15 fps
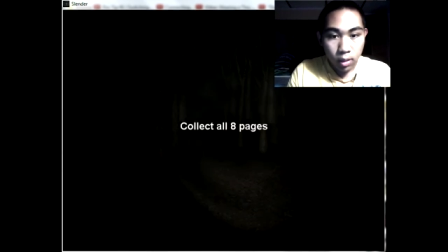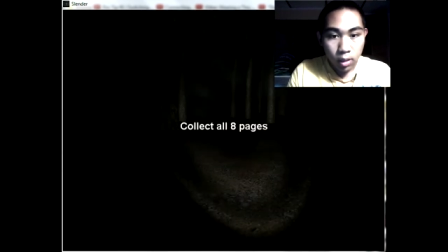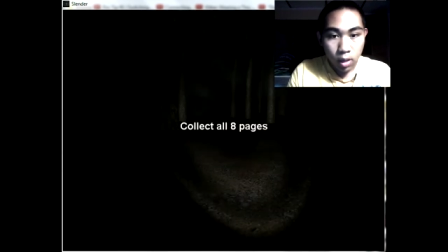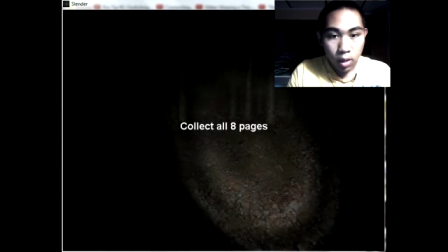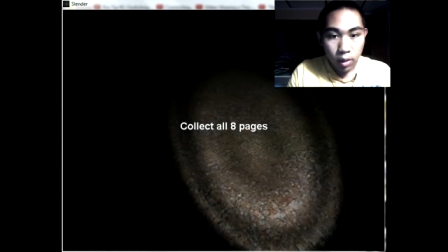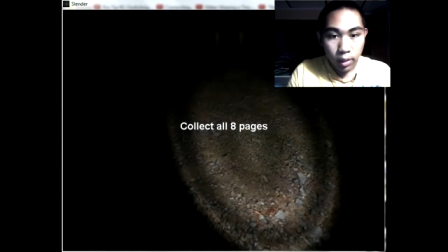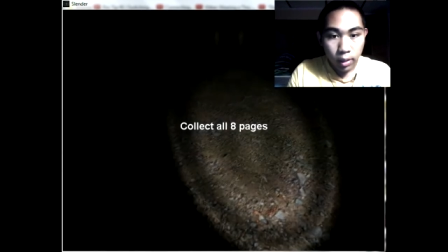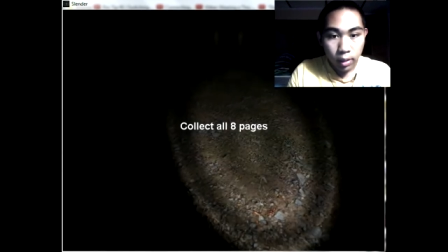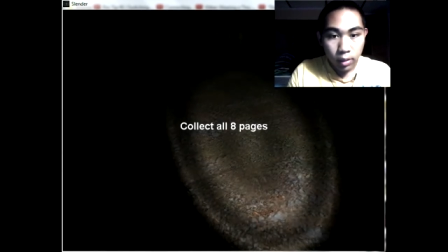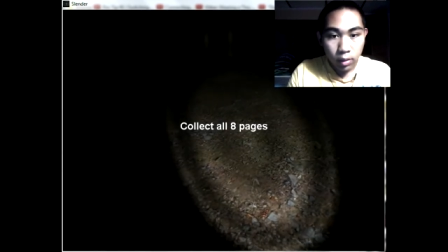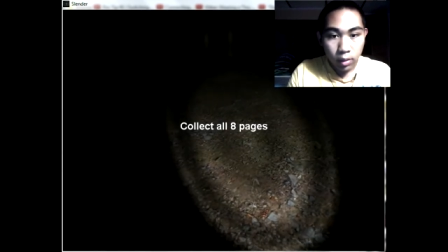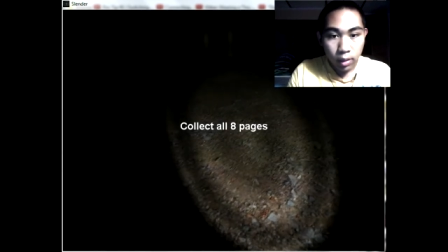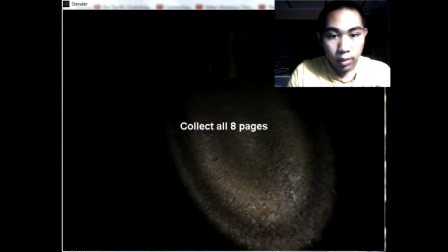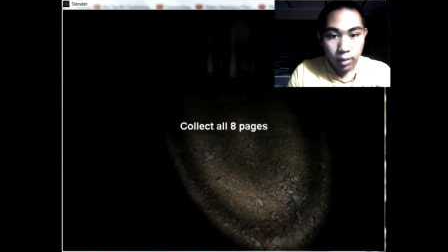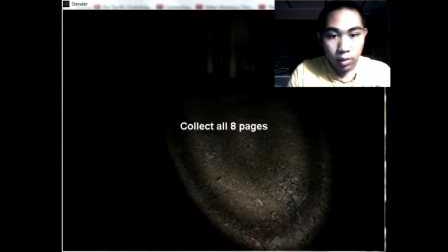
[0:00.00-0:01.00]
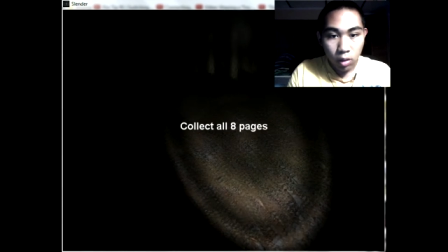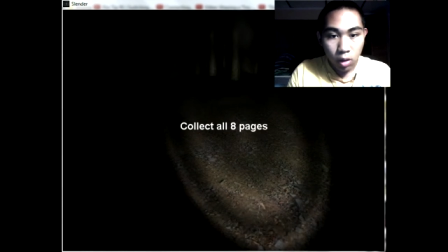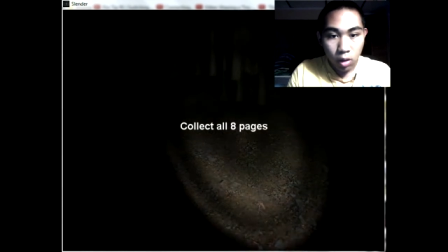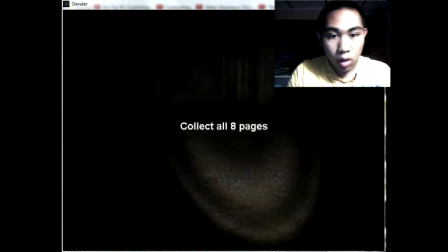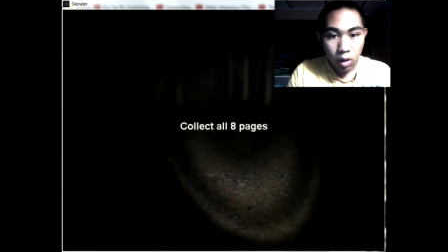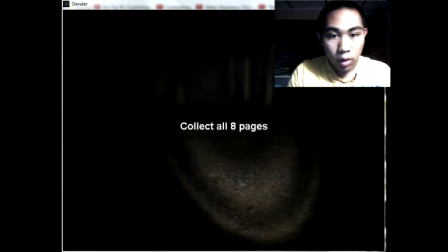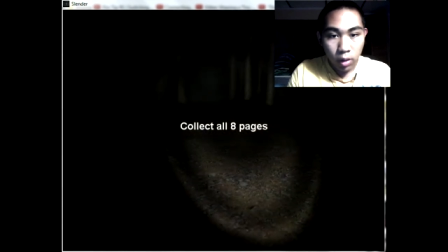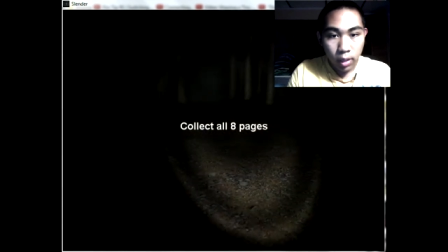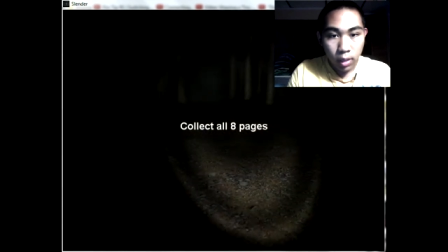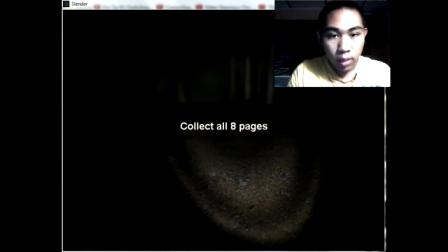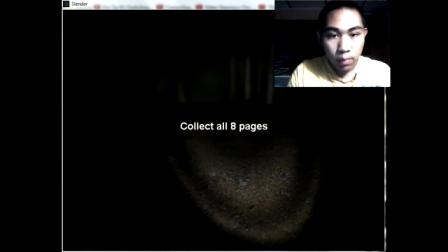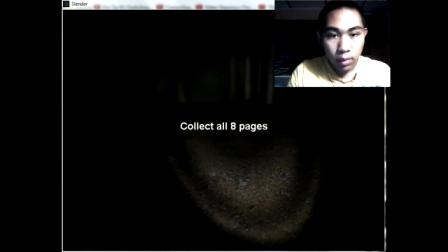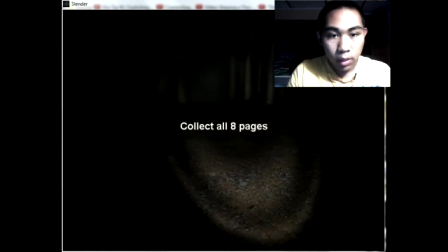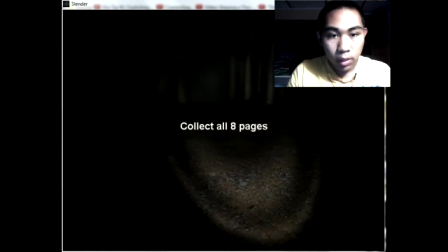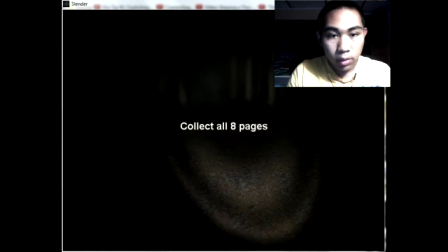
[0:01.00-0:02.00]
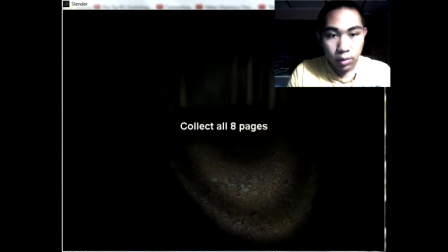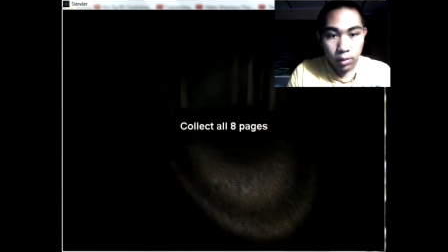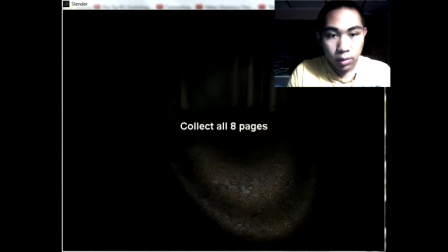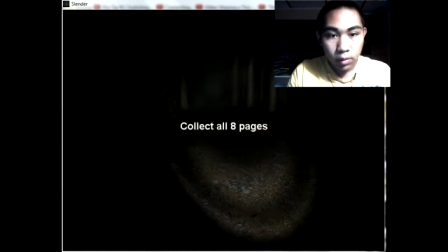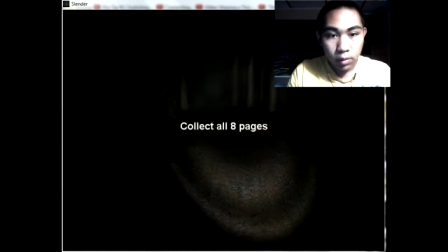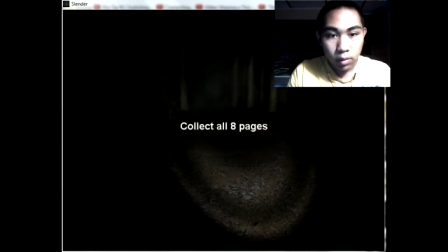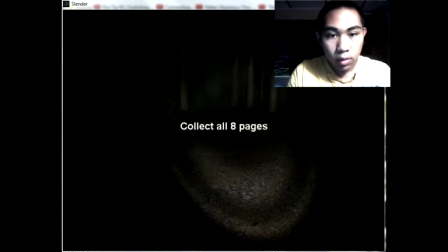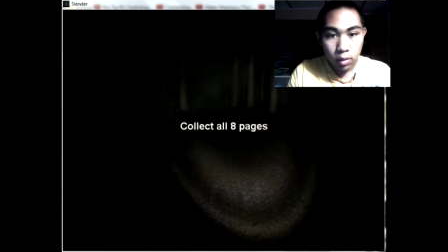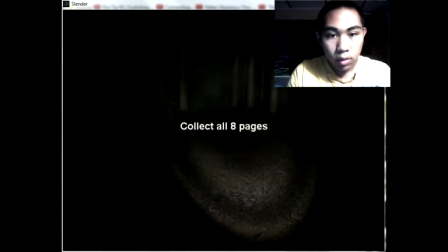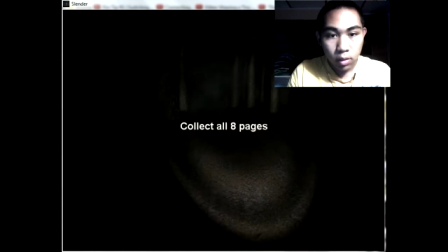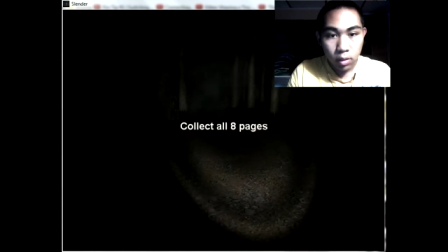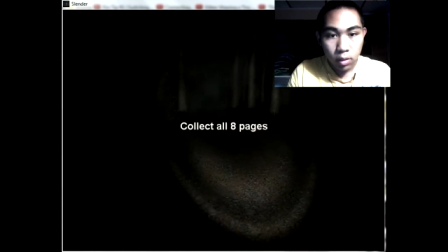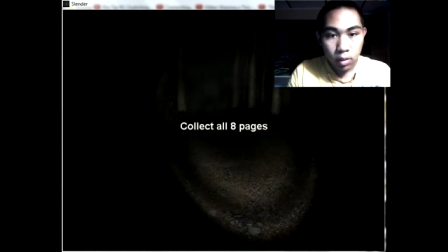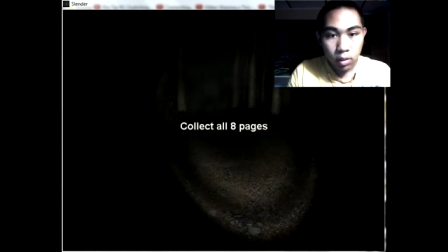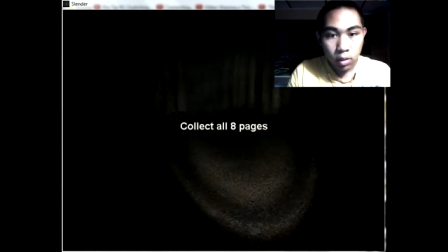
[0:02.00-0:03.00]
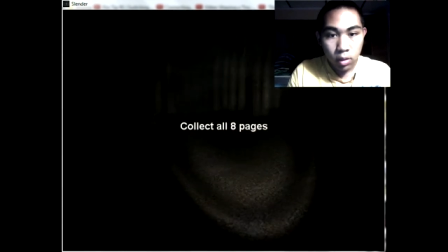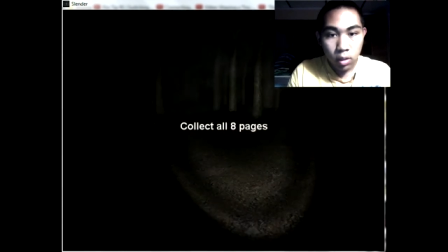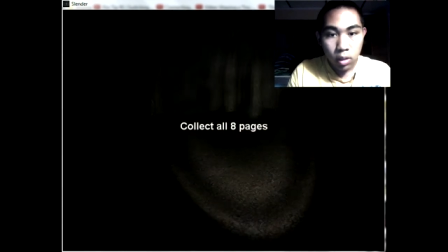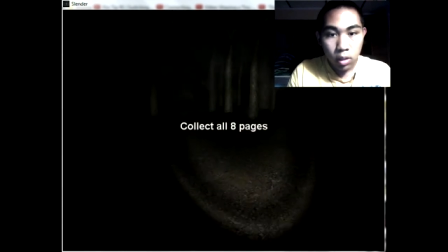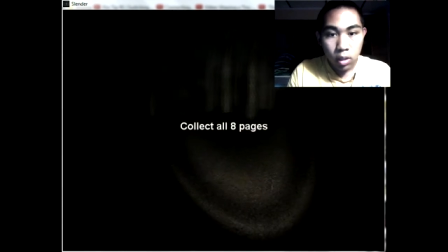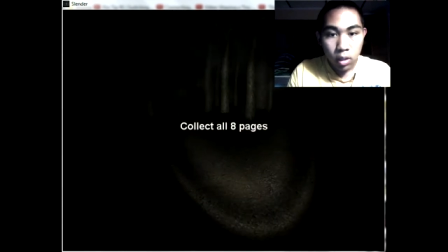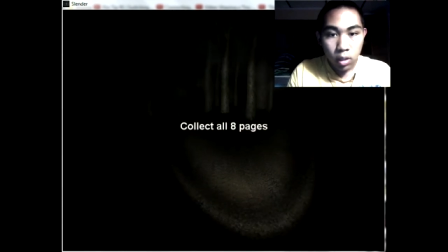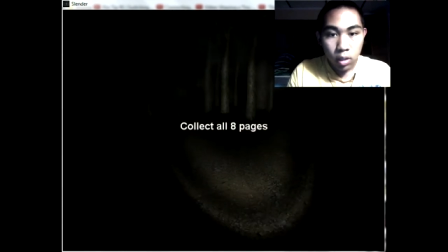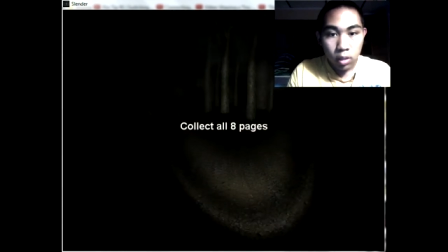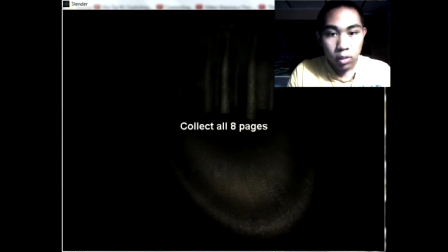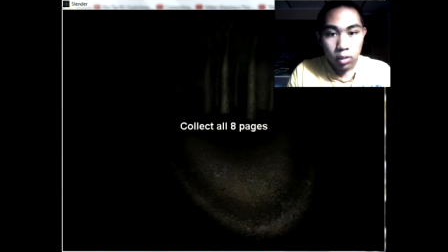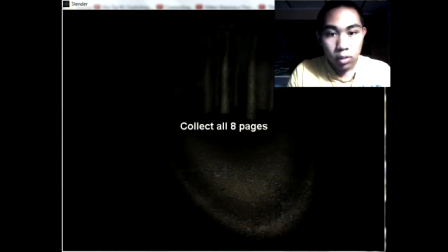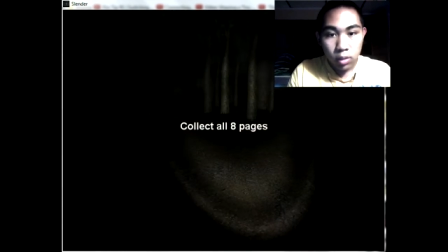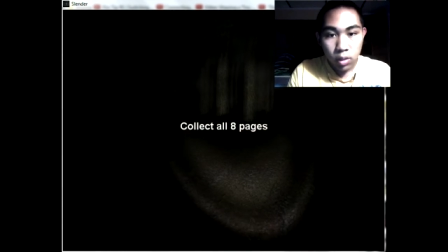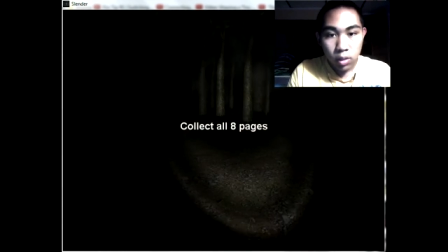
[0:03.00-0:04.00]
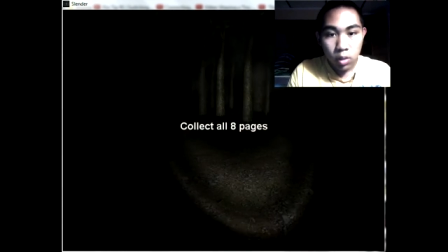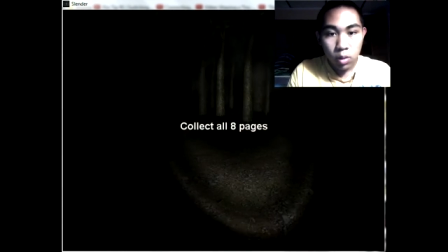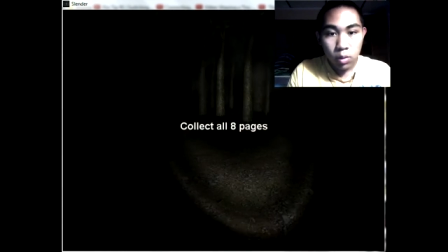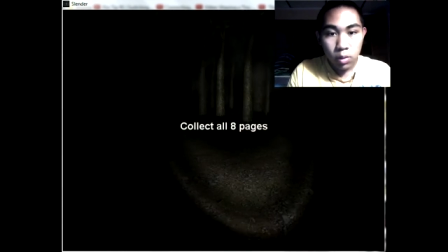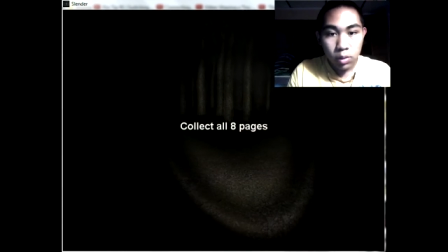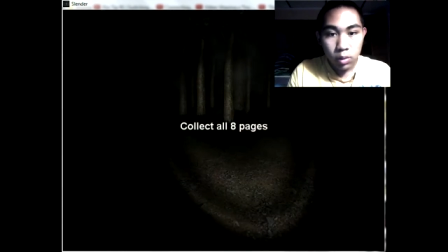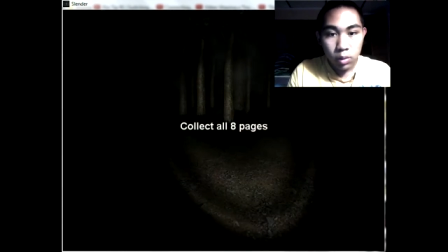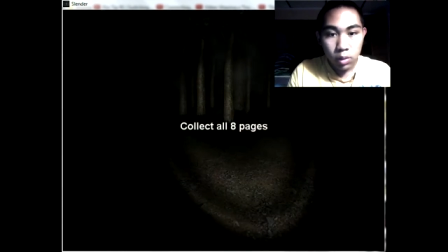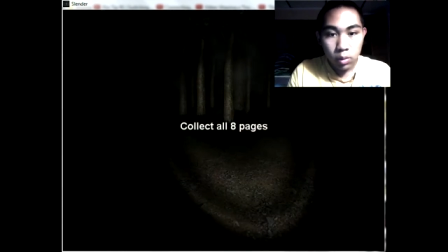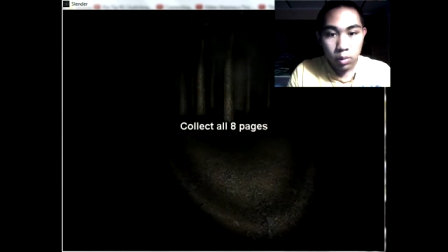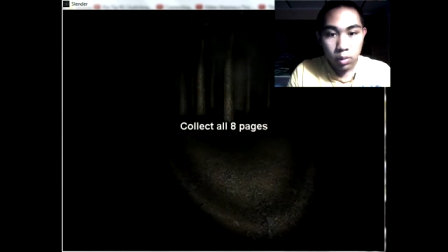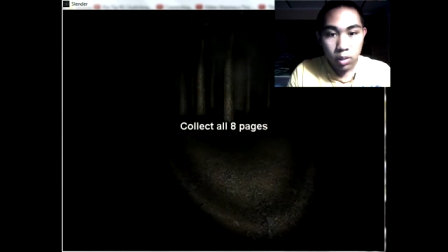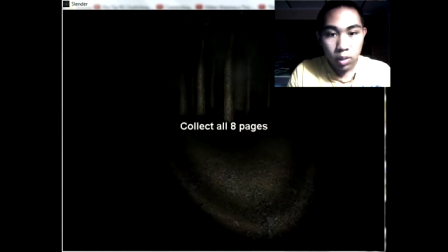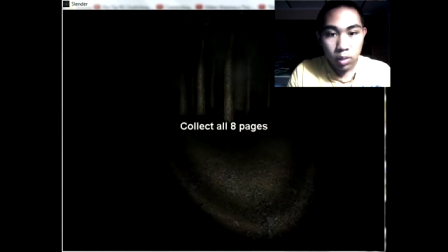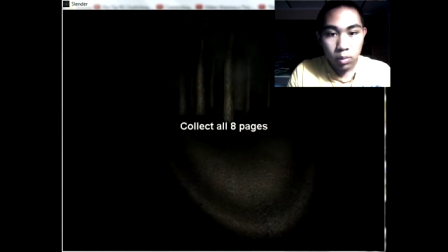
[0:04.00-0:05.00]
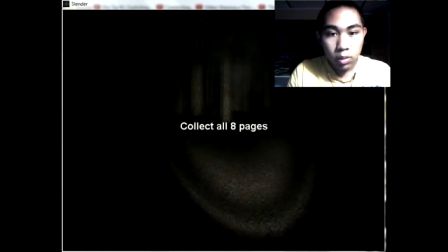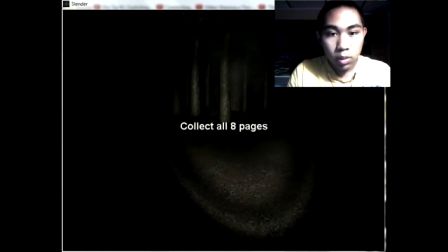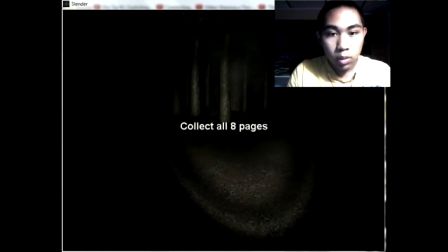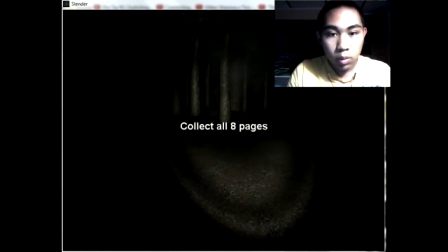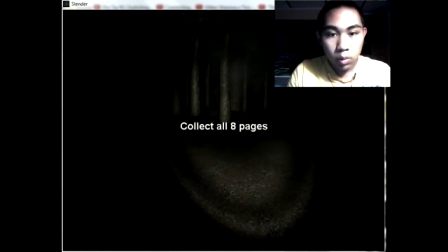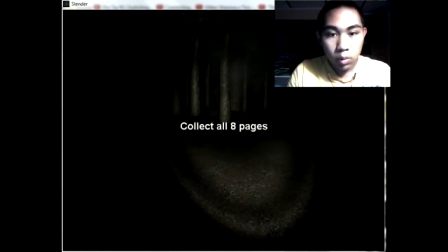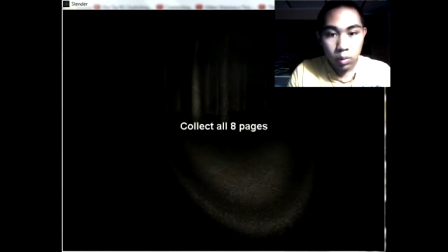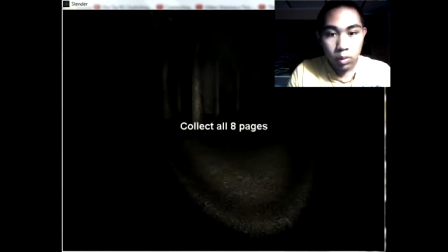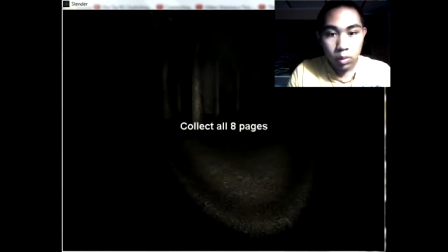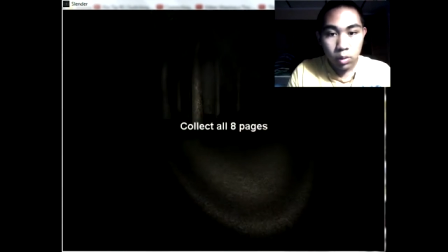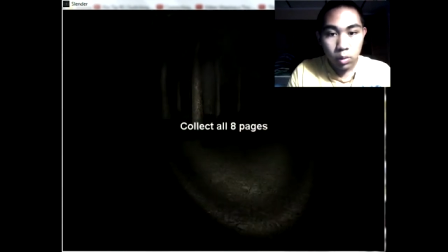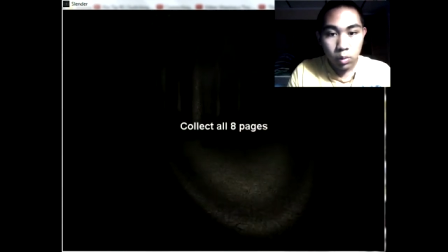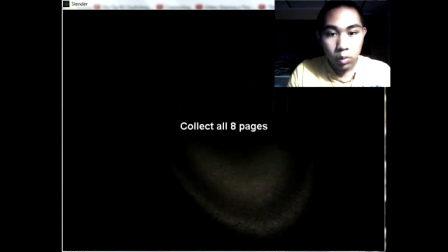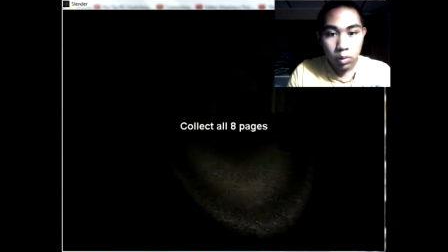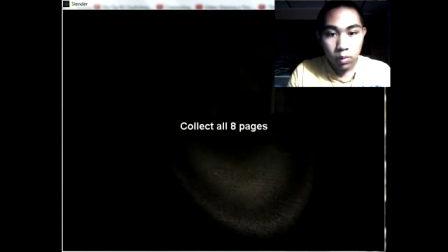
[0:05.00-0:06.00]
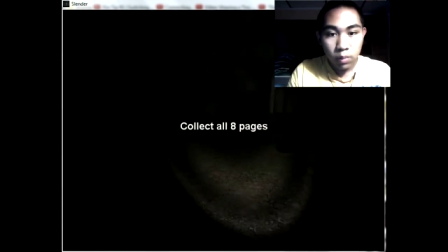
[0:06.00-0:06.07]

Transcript: Okay, collect all eight pages. Do, do, do, do, do, do, do, do.